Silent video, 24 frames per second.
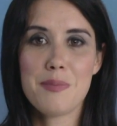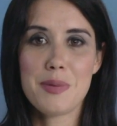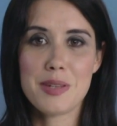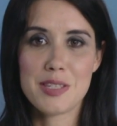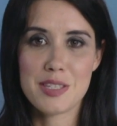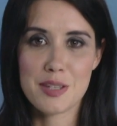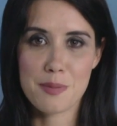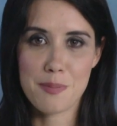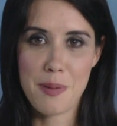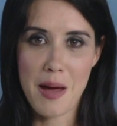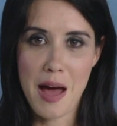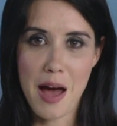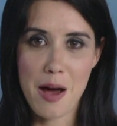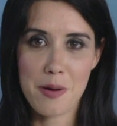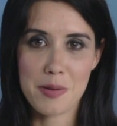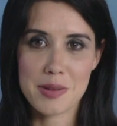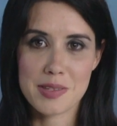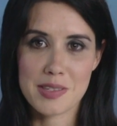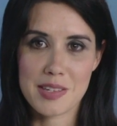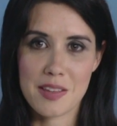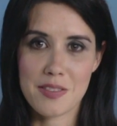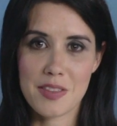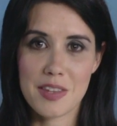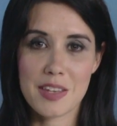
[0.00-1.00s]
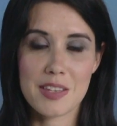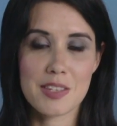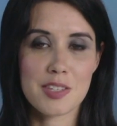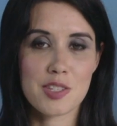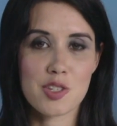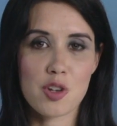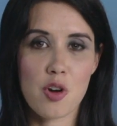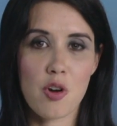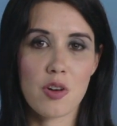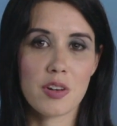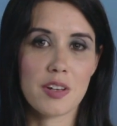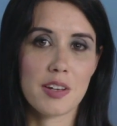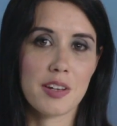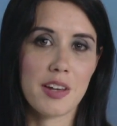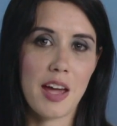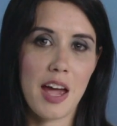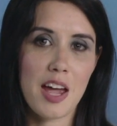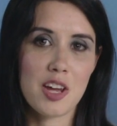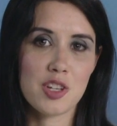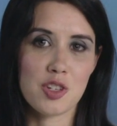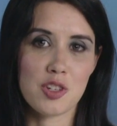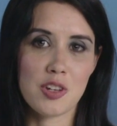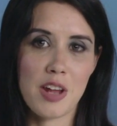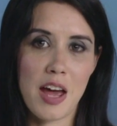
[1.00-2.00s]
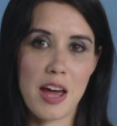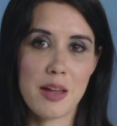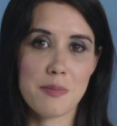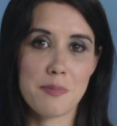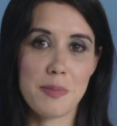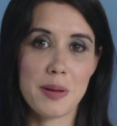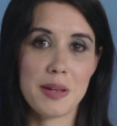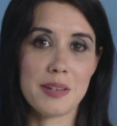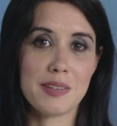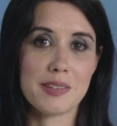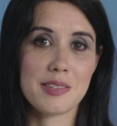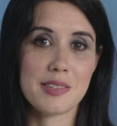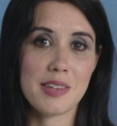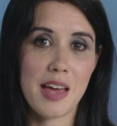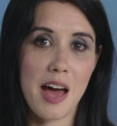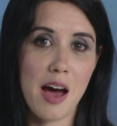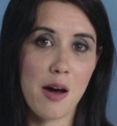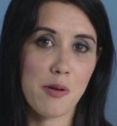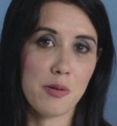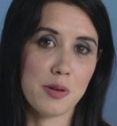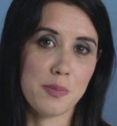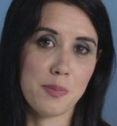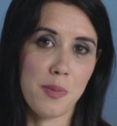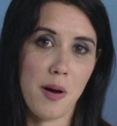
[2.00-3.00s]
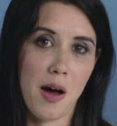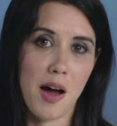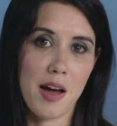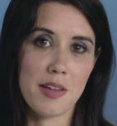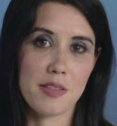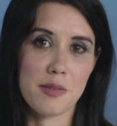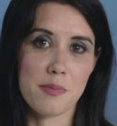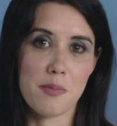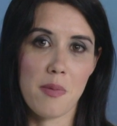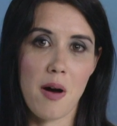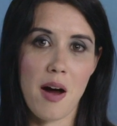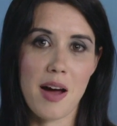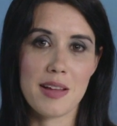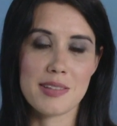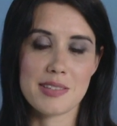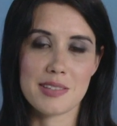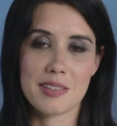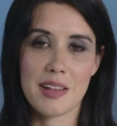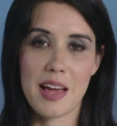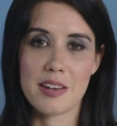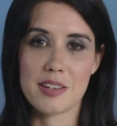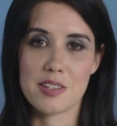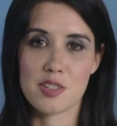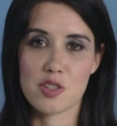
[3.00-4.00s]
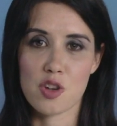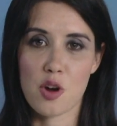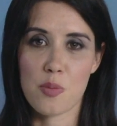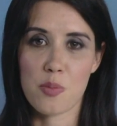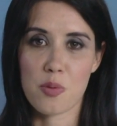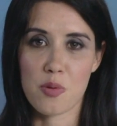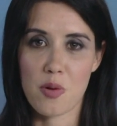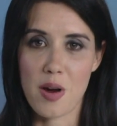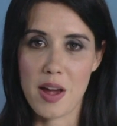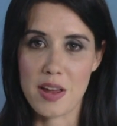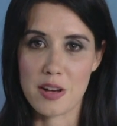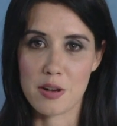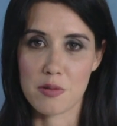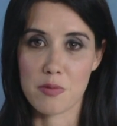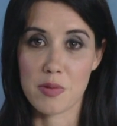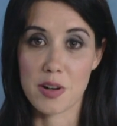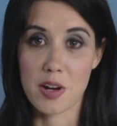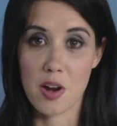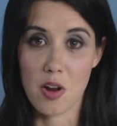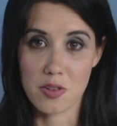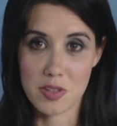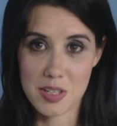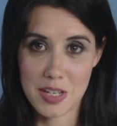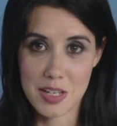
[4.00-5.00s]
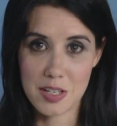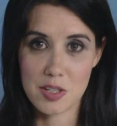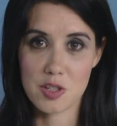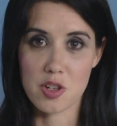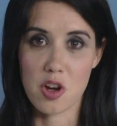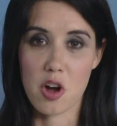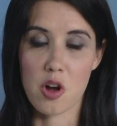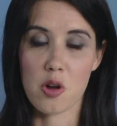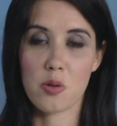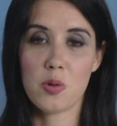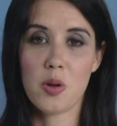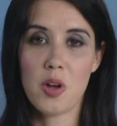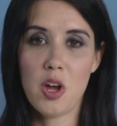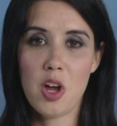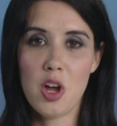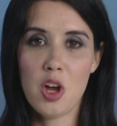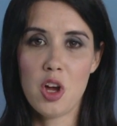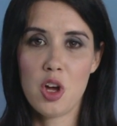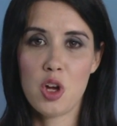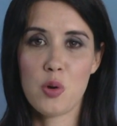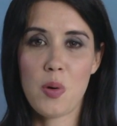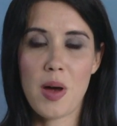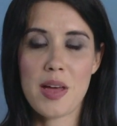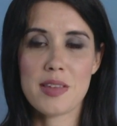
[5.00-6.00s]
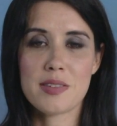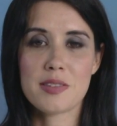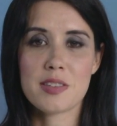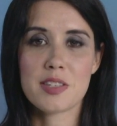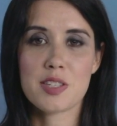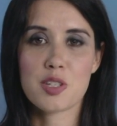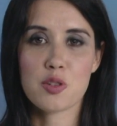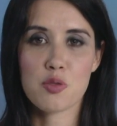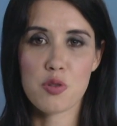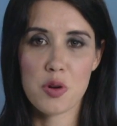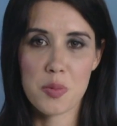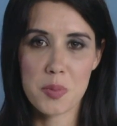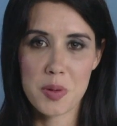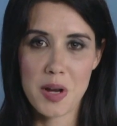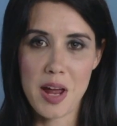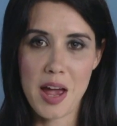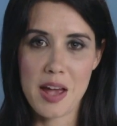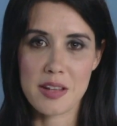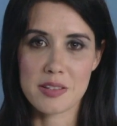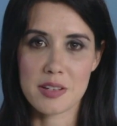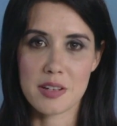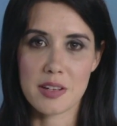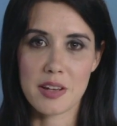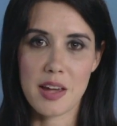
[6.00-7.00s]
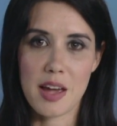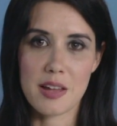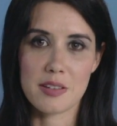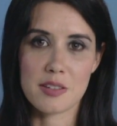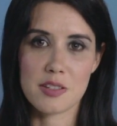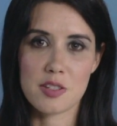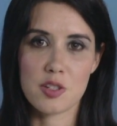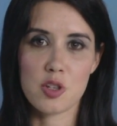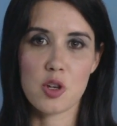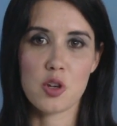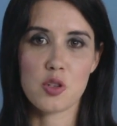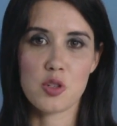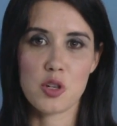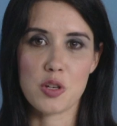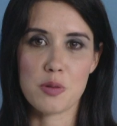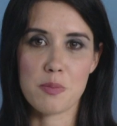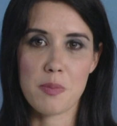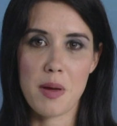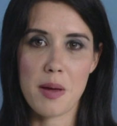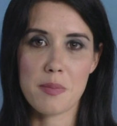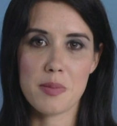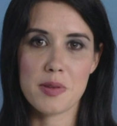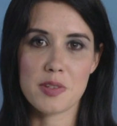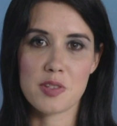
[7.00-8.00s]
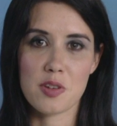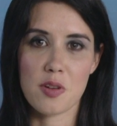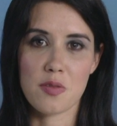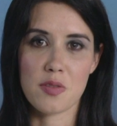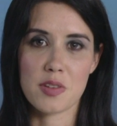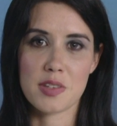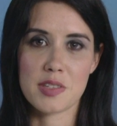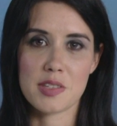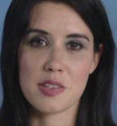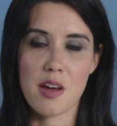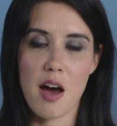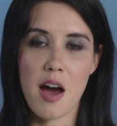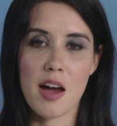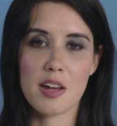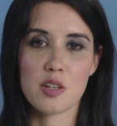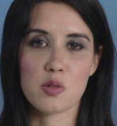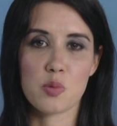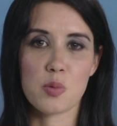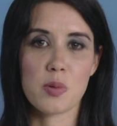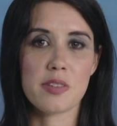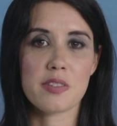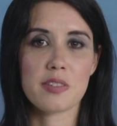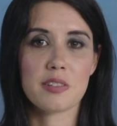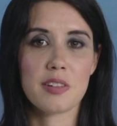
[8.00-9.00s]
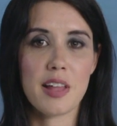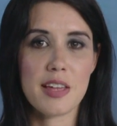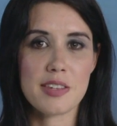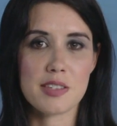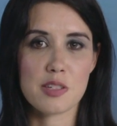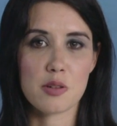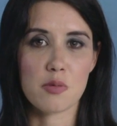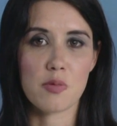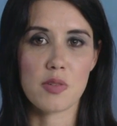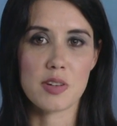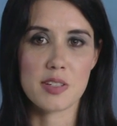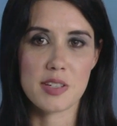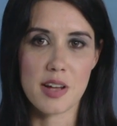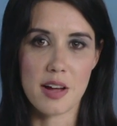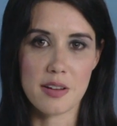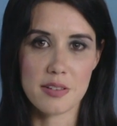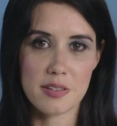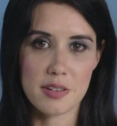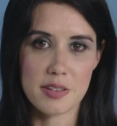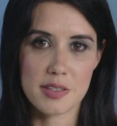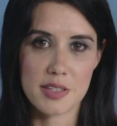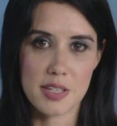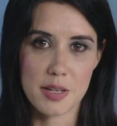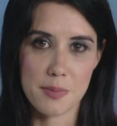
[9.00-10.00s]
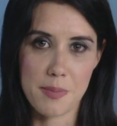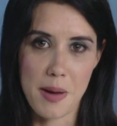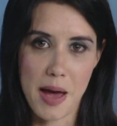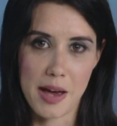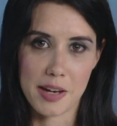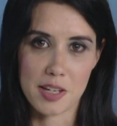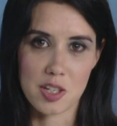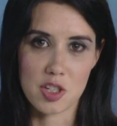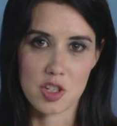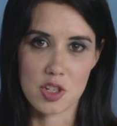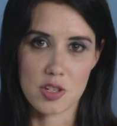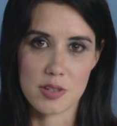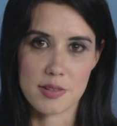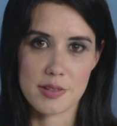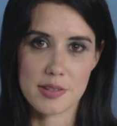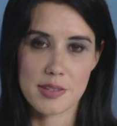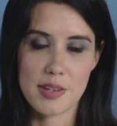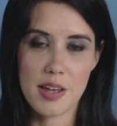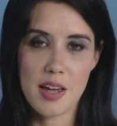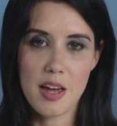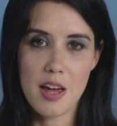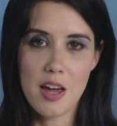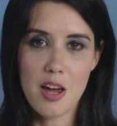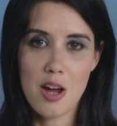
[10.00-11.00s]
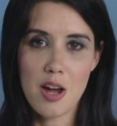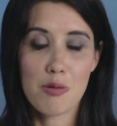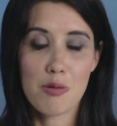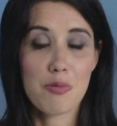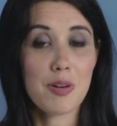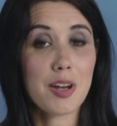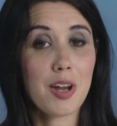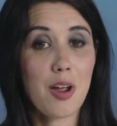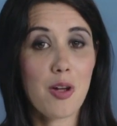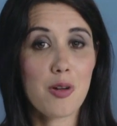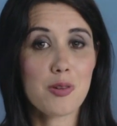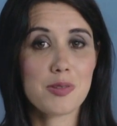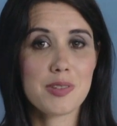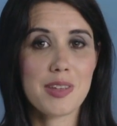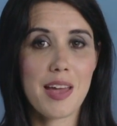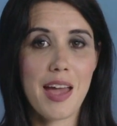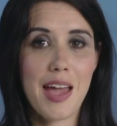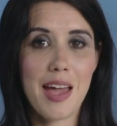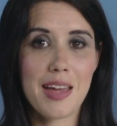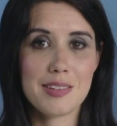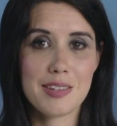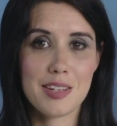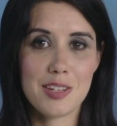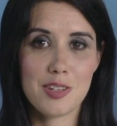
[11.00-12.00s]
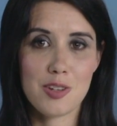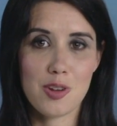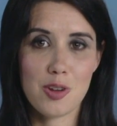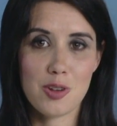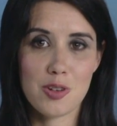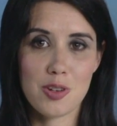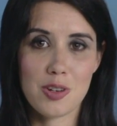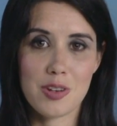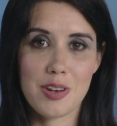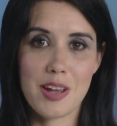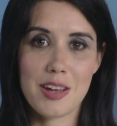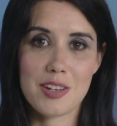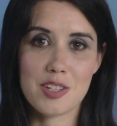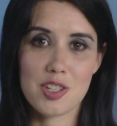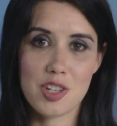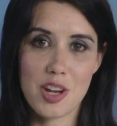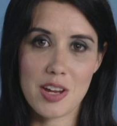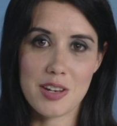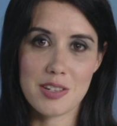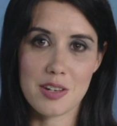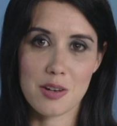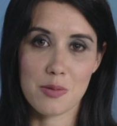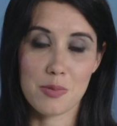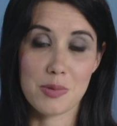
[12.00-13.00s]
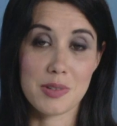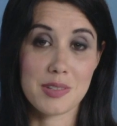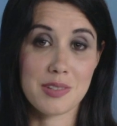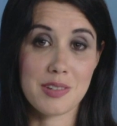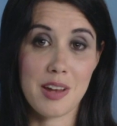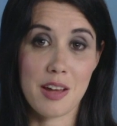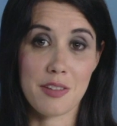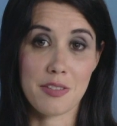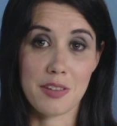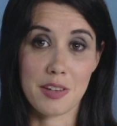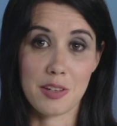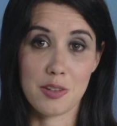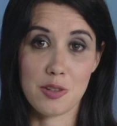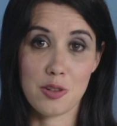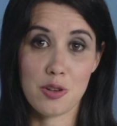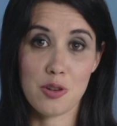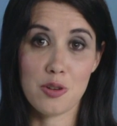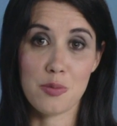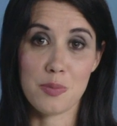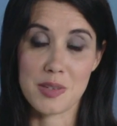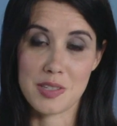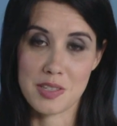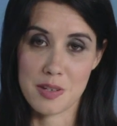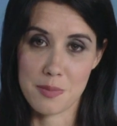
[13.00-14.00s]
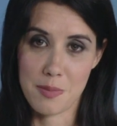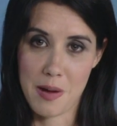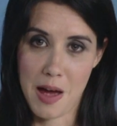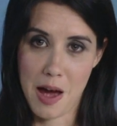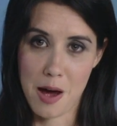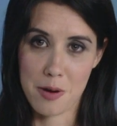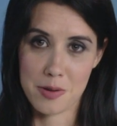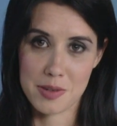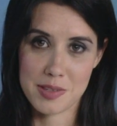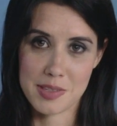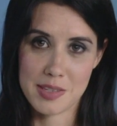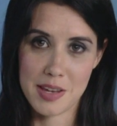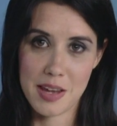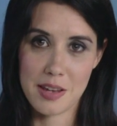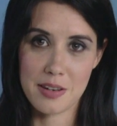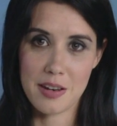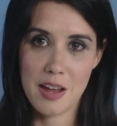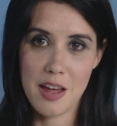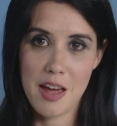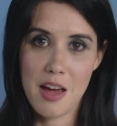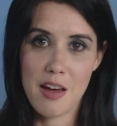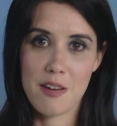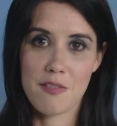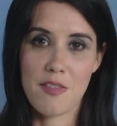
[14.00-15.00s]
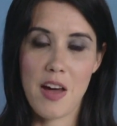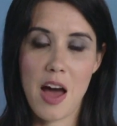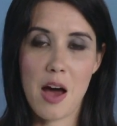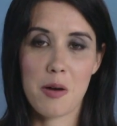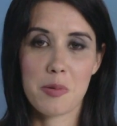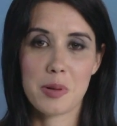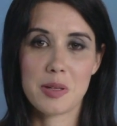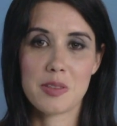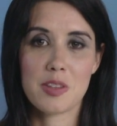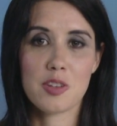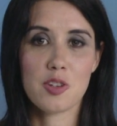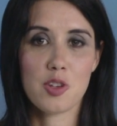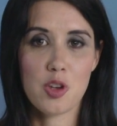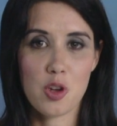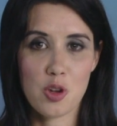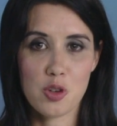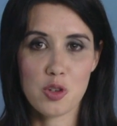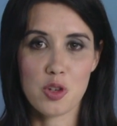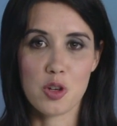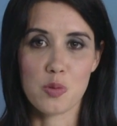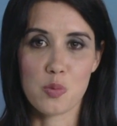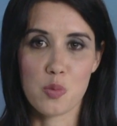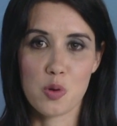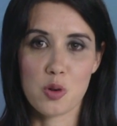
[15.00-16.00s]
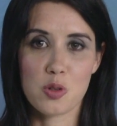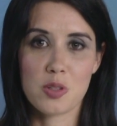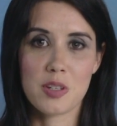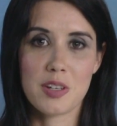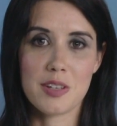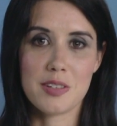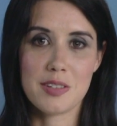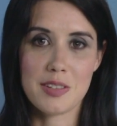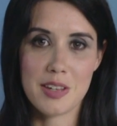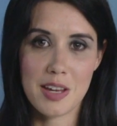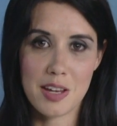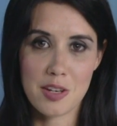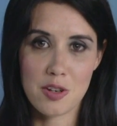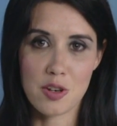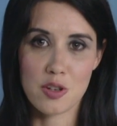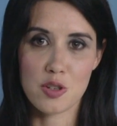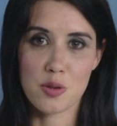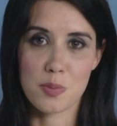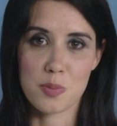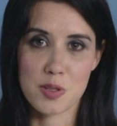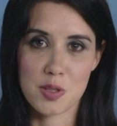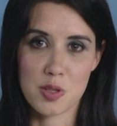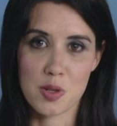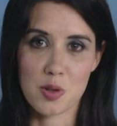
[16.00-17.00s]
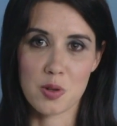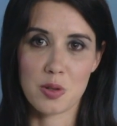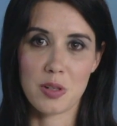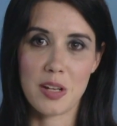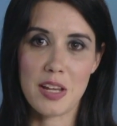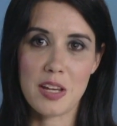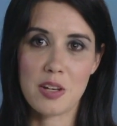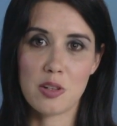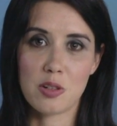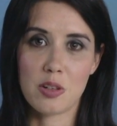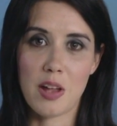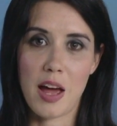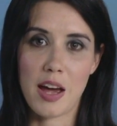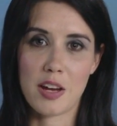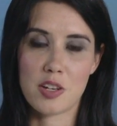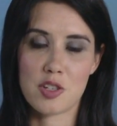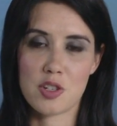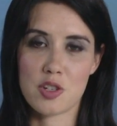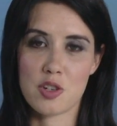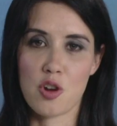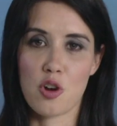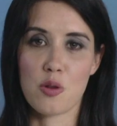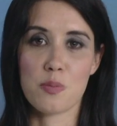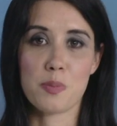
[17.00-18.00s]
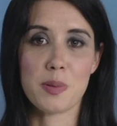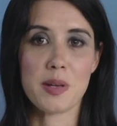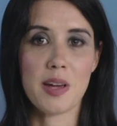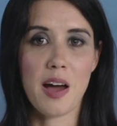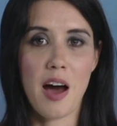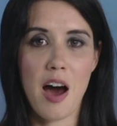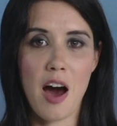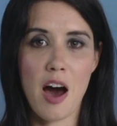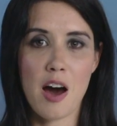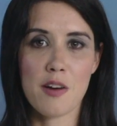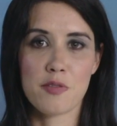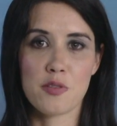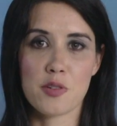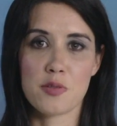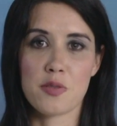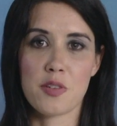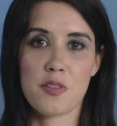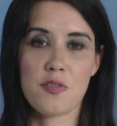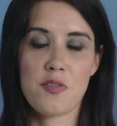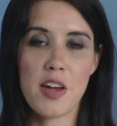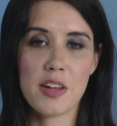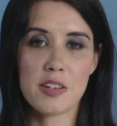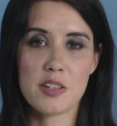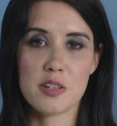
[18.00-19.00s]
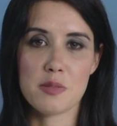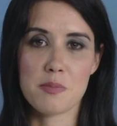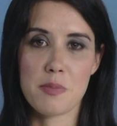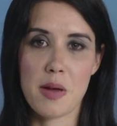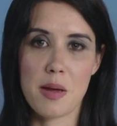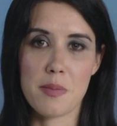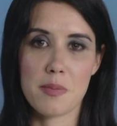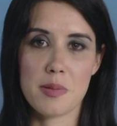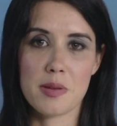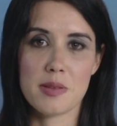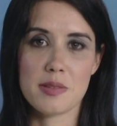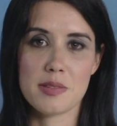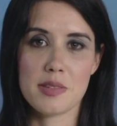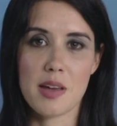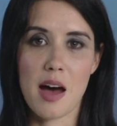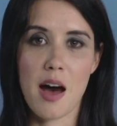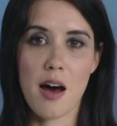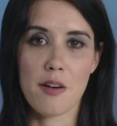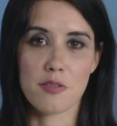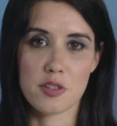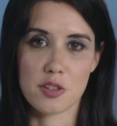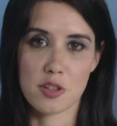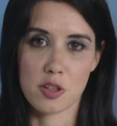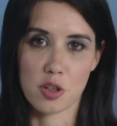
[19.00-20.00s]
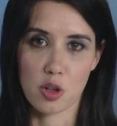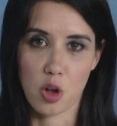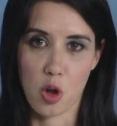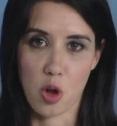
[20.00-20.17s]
Mr Power said the historic occasion had been soured by the mine's latest operator, Rio Tinto, who has discriminated against union members on the site with lesser redundancy packages. Rio's anti-union agenda was nothing new, Mr Power said, vowing the union would continue to pursue legal action on behalf of affected members after the